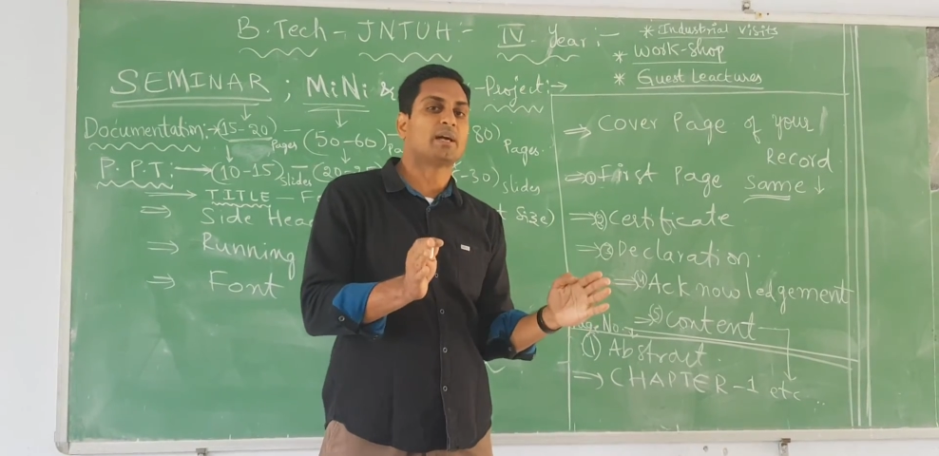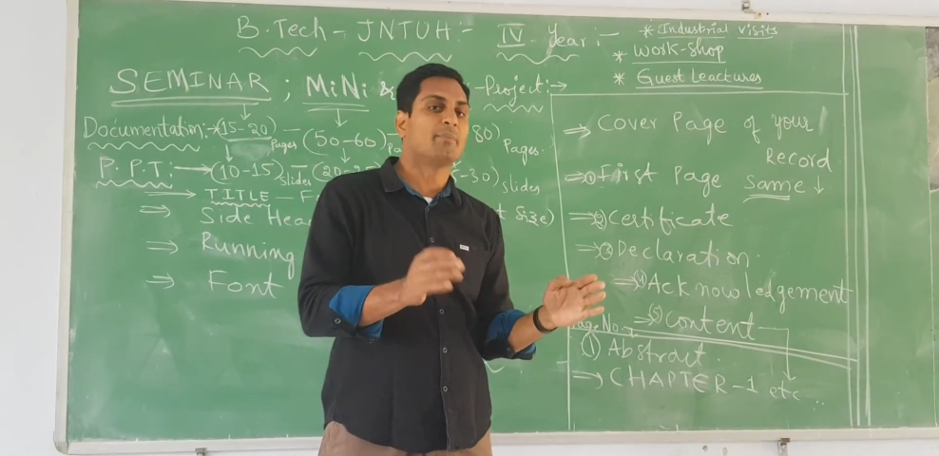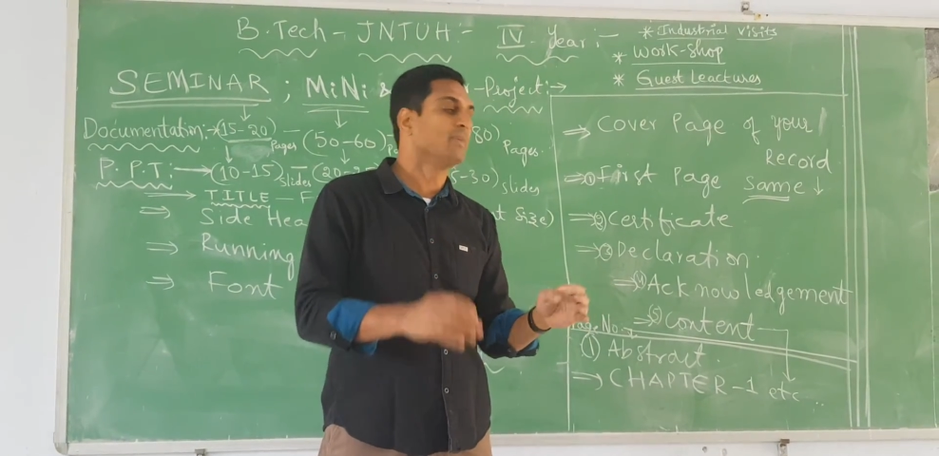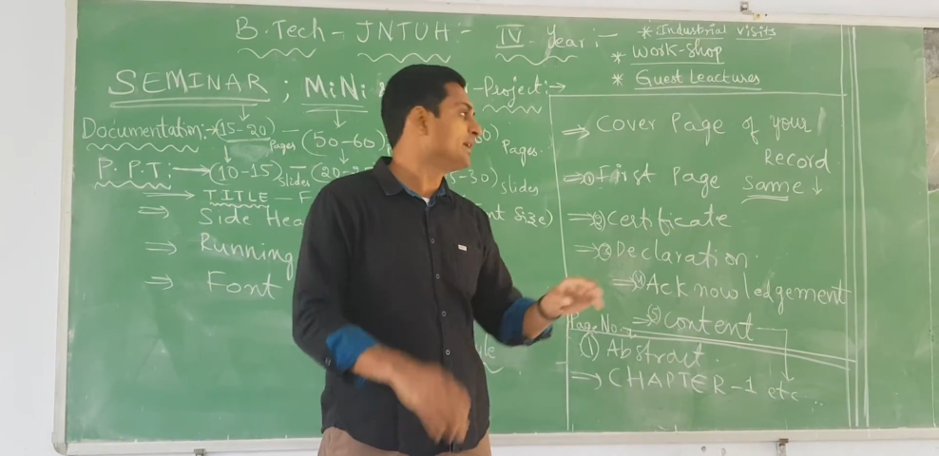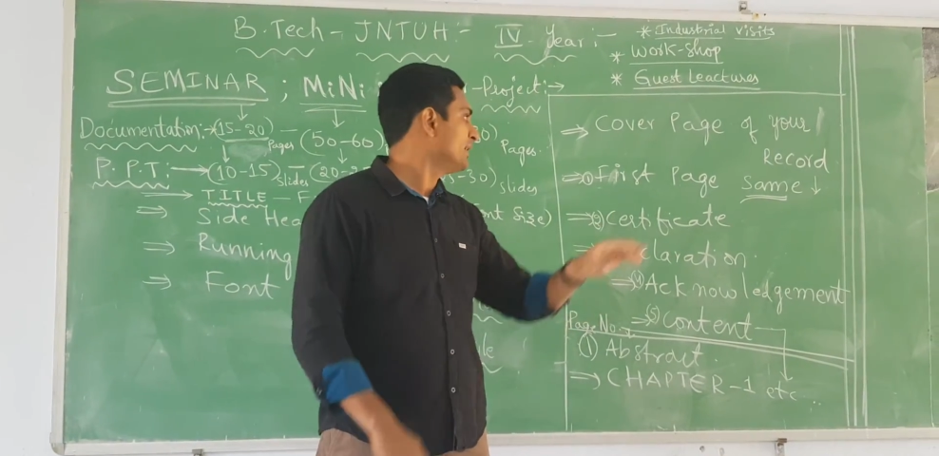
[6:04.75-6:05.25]

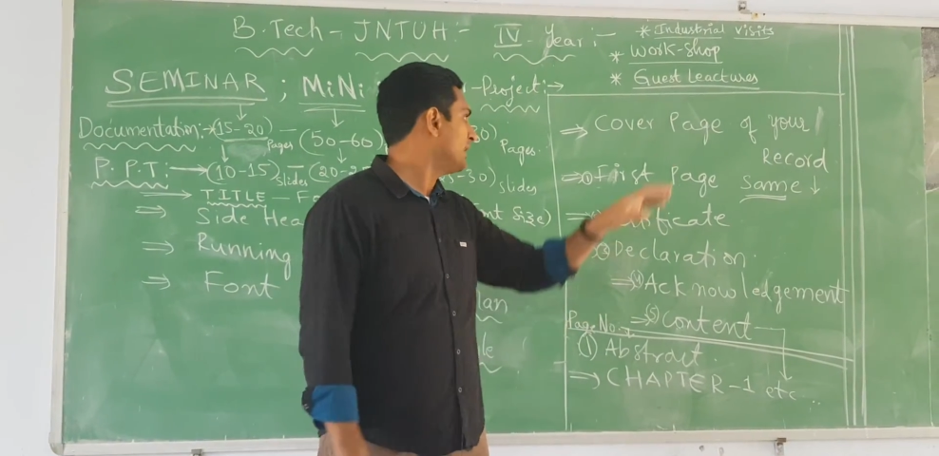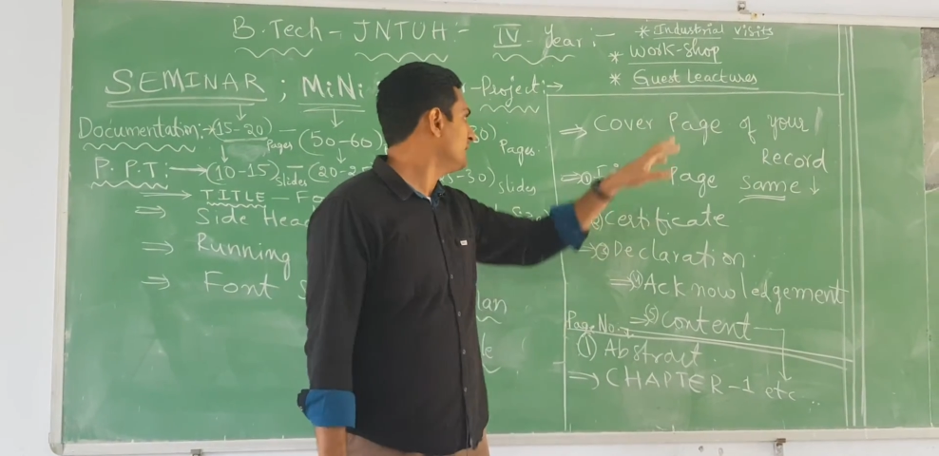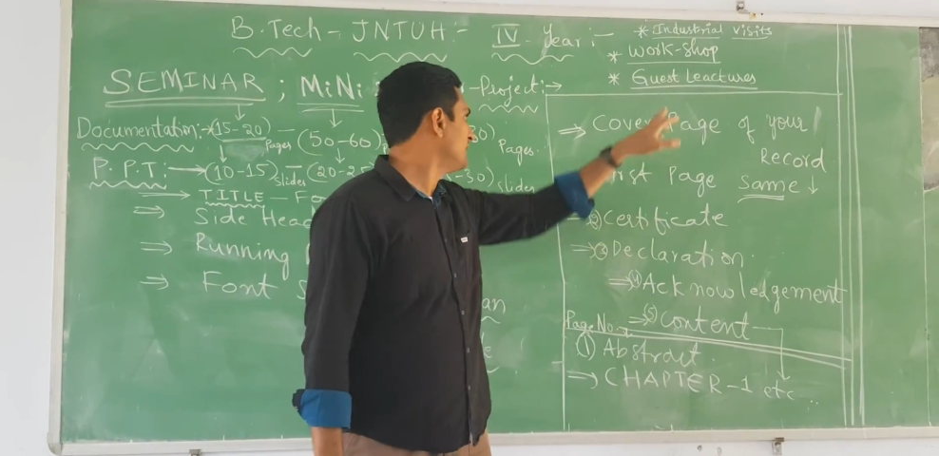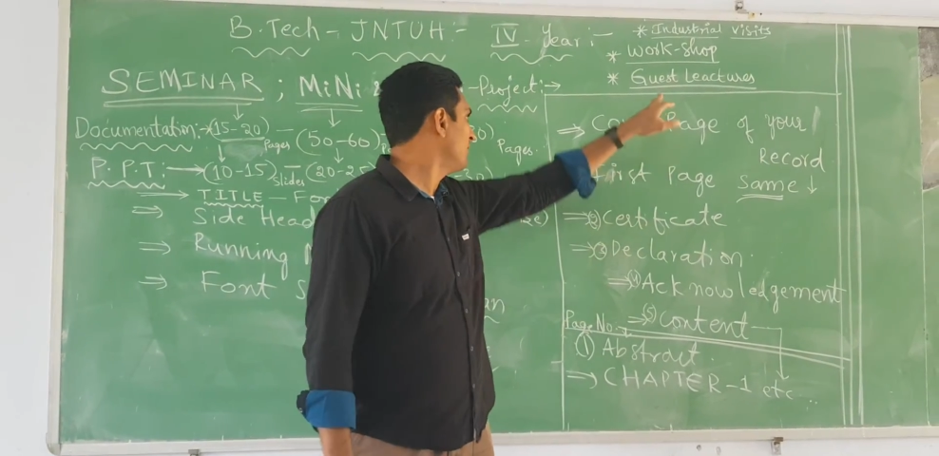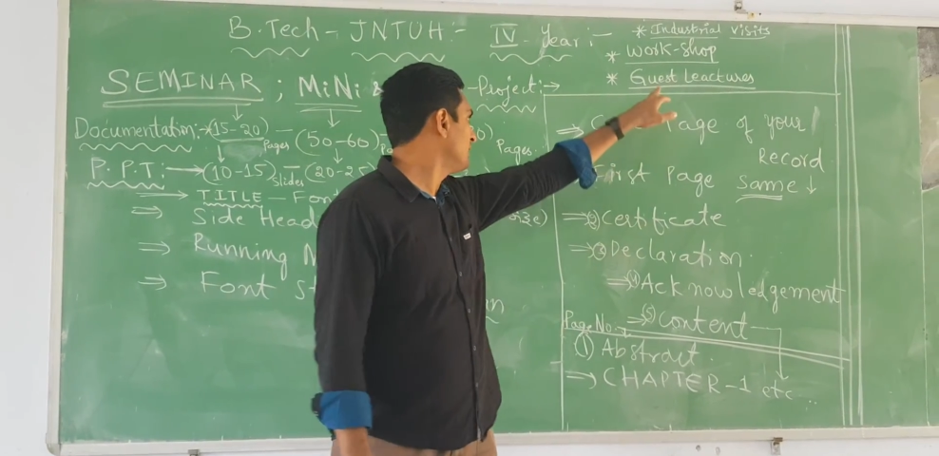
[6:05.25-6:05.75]
come
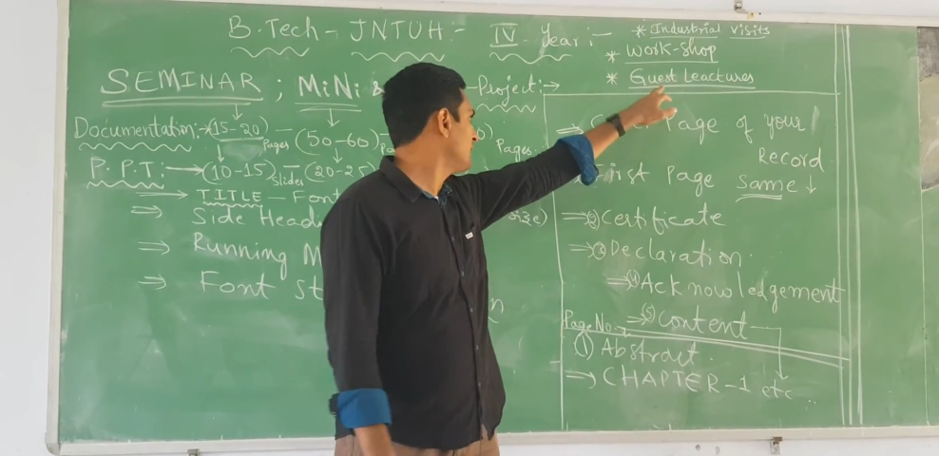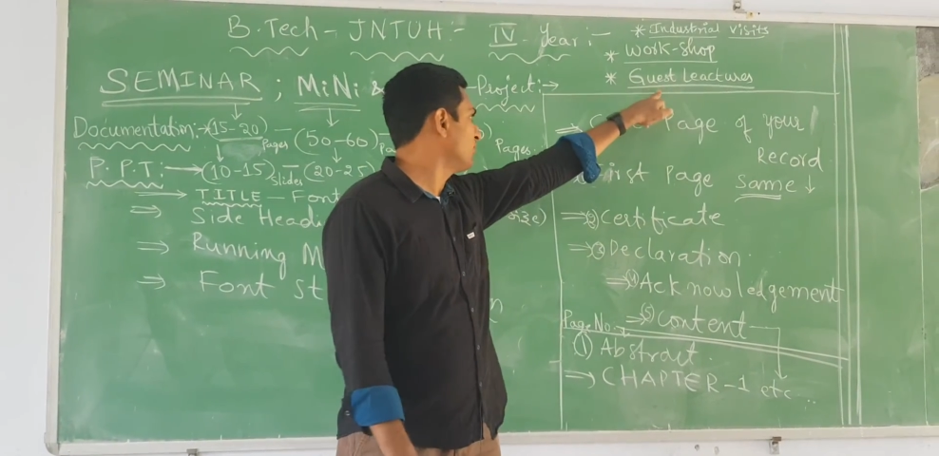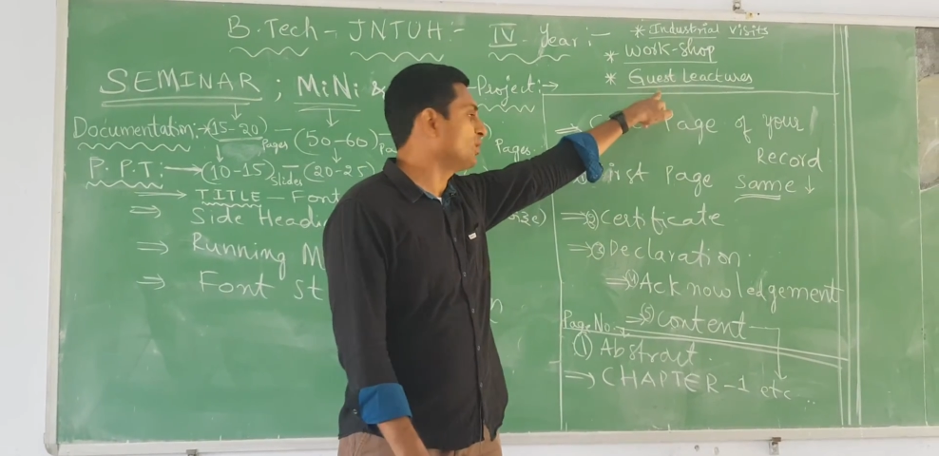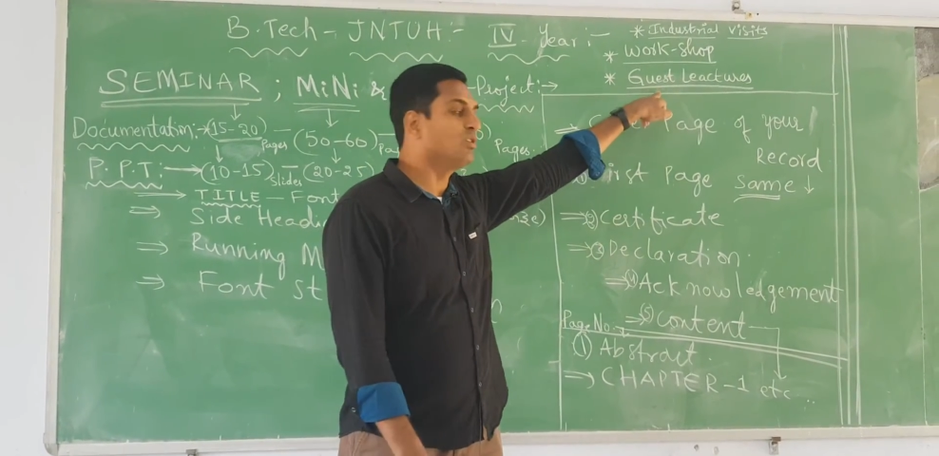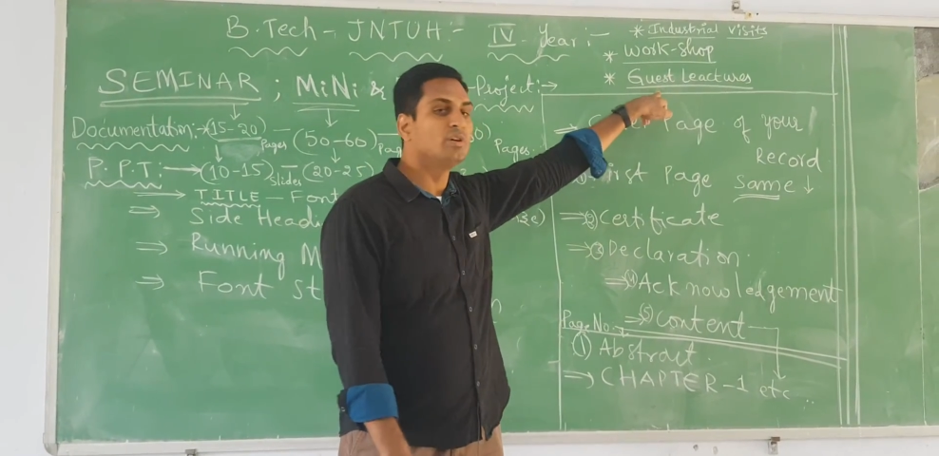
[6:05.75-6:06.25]
and they will give
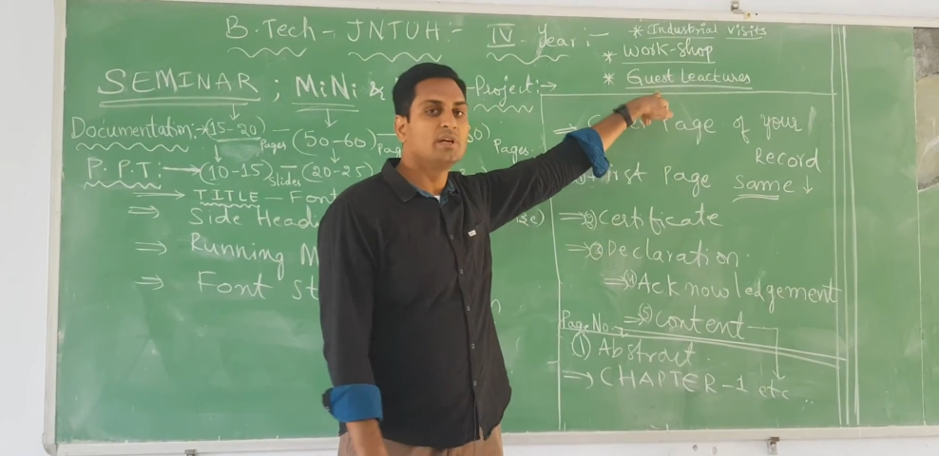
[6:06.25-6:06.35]
you